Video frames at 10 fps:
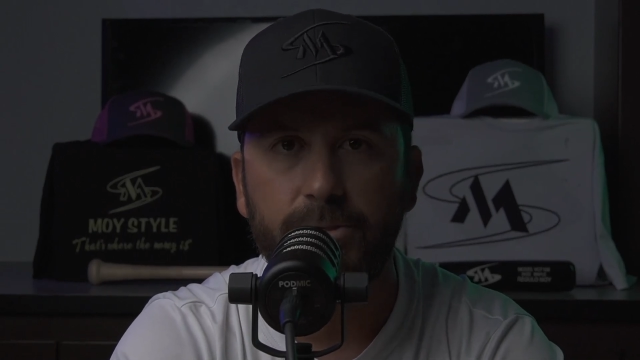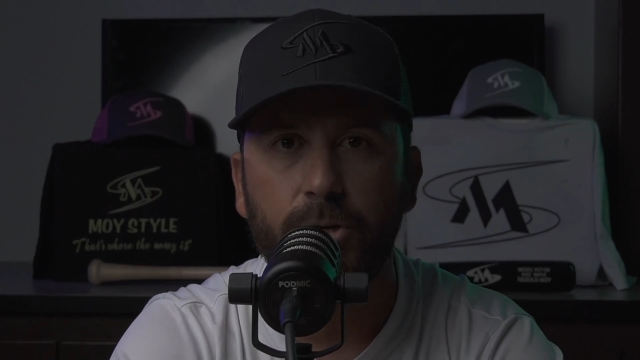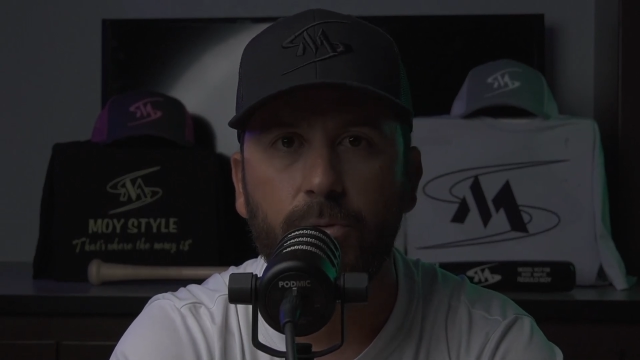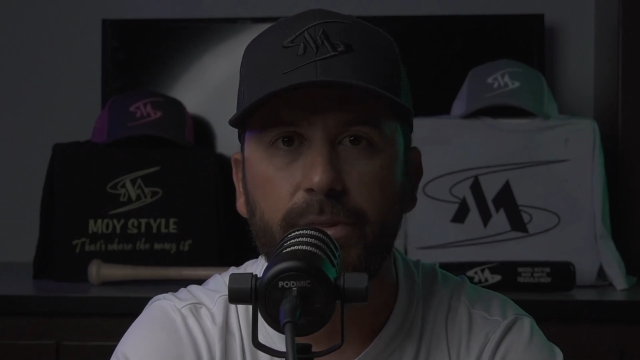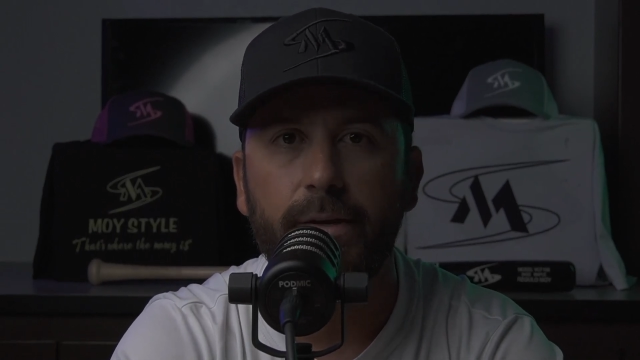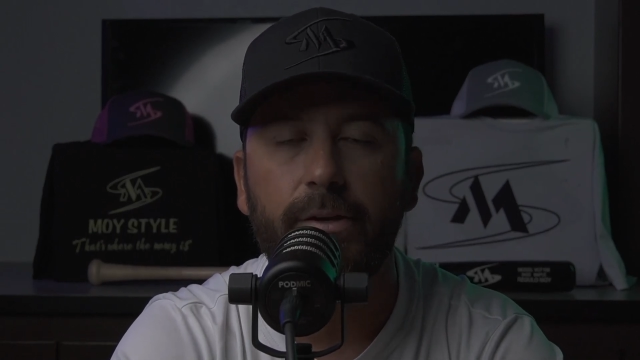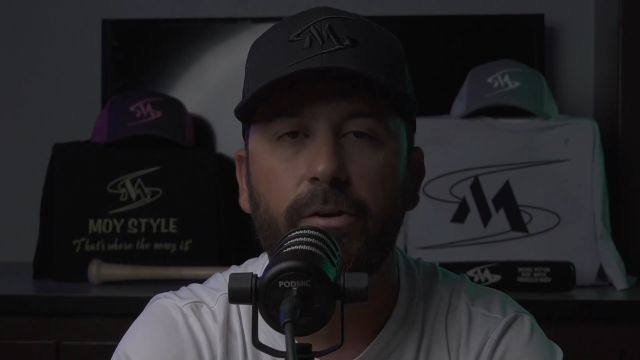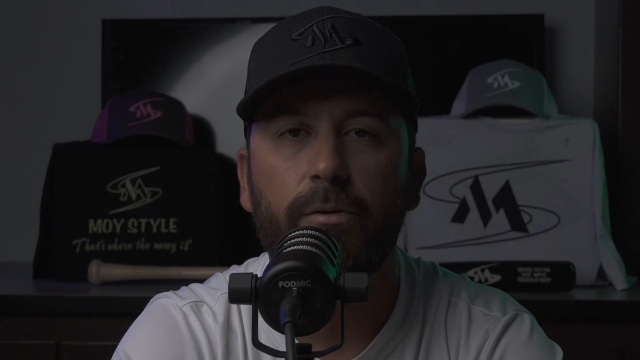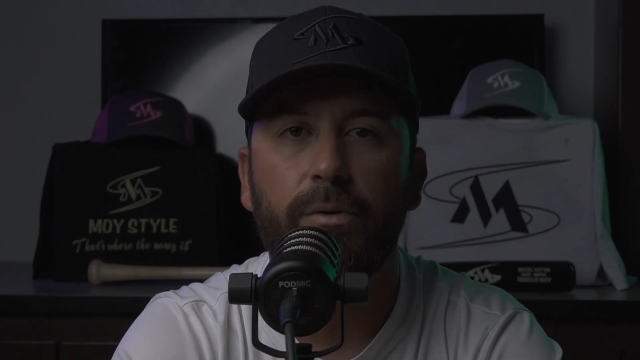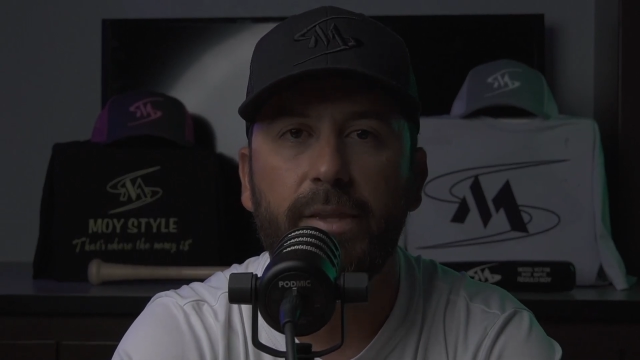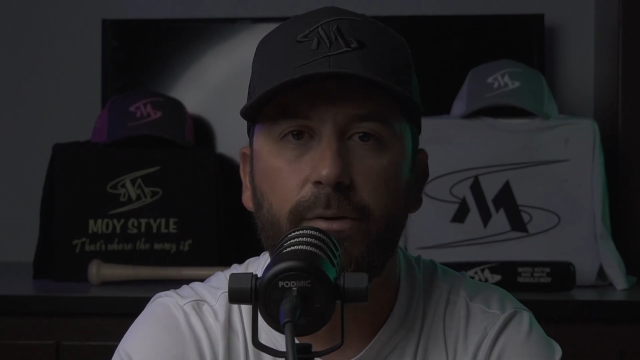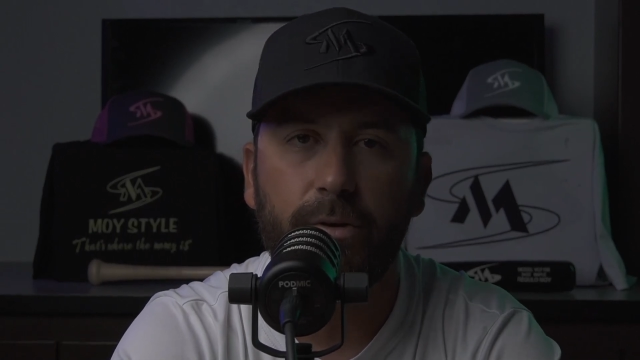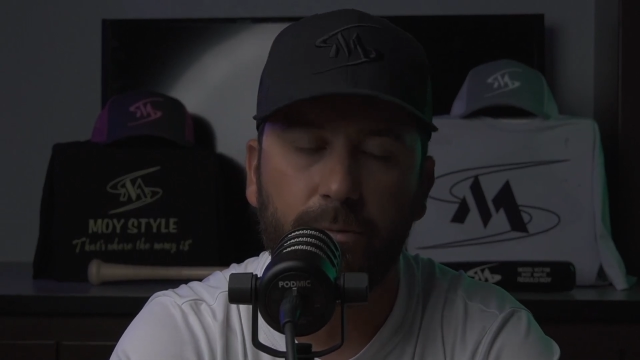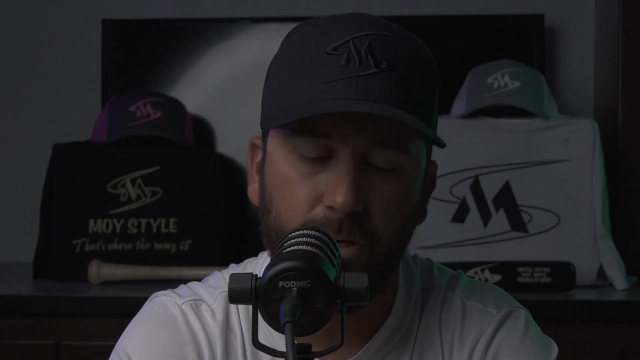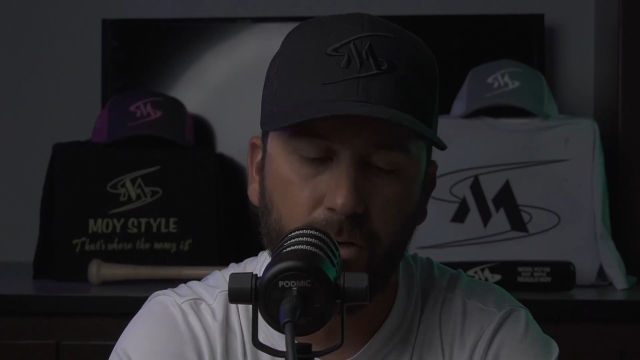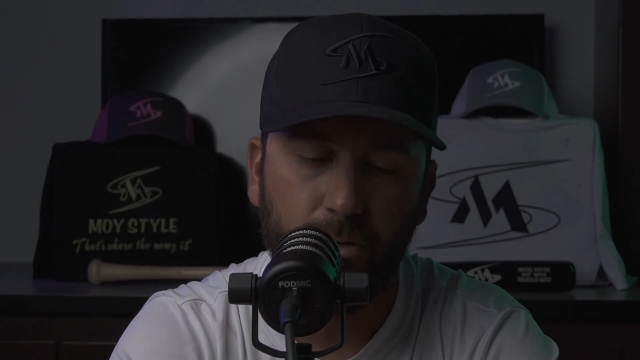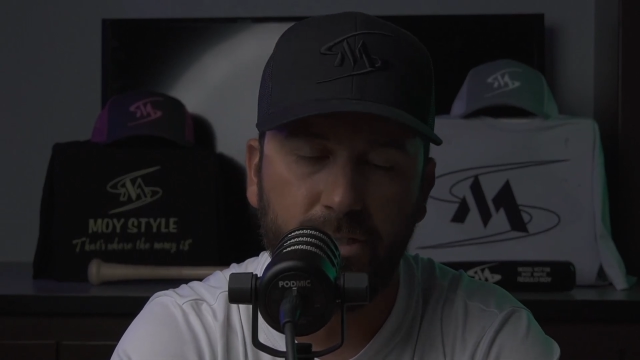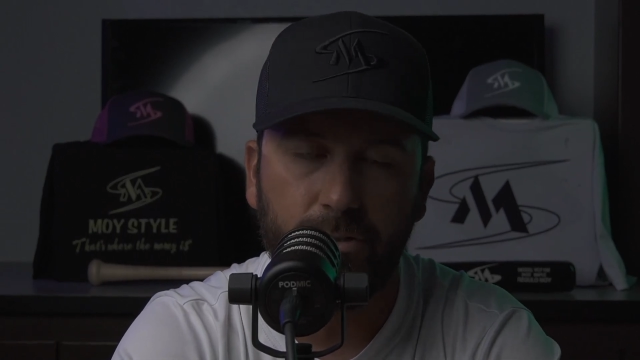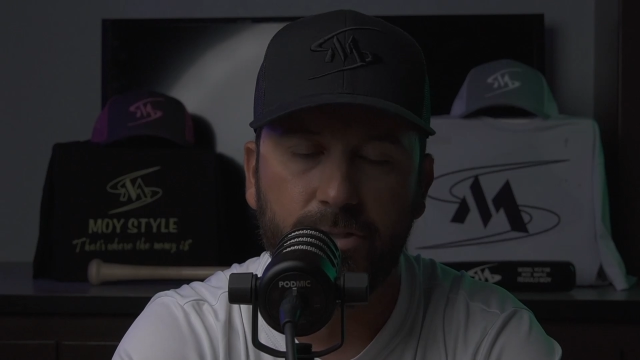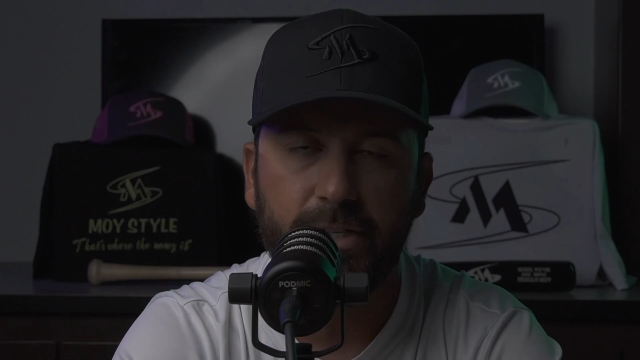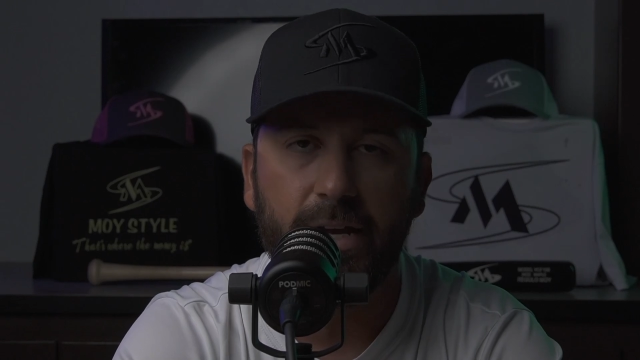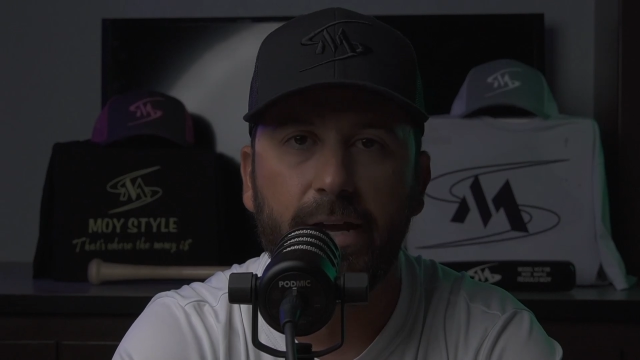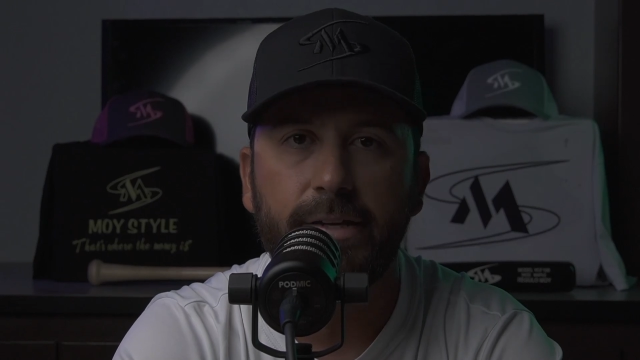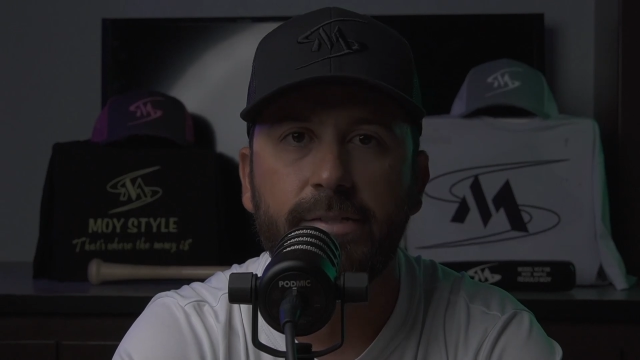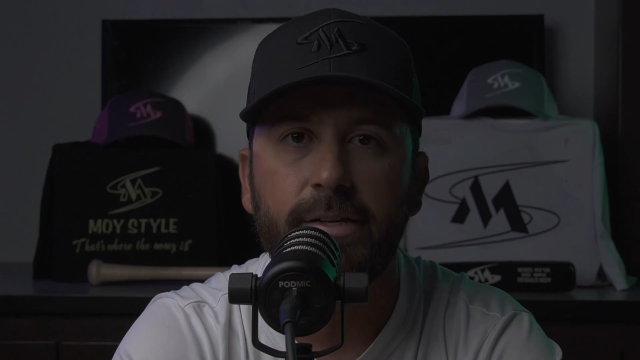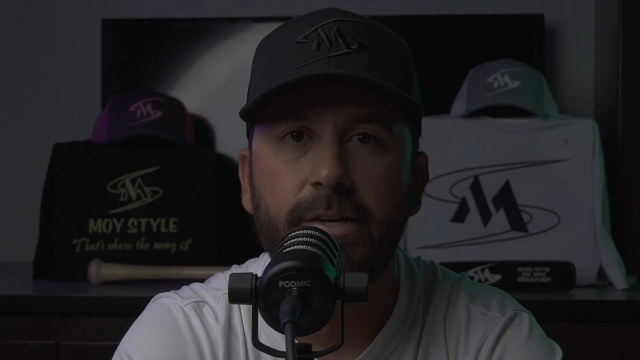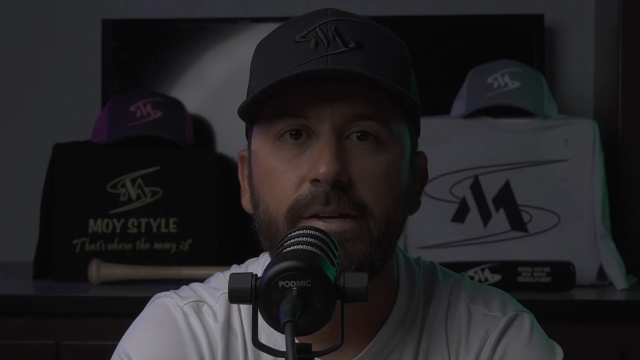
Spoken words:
So when we go see those guys,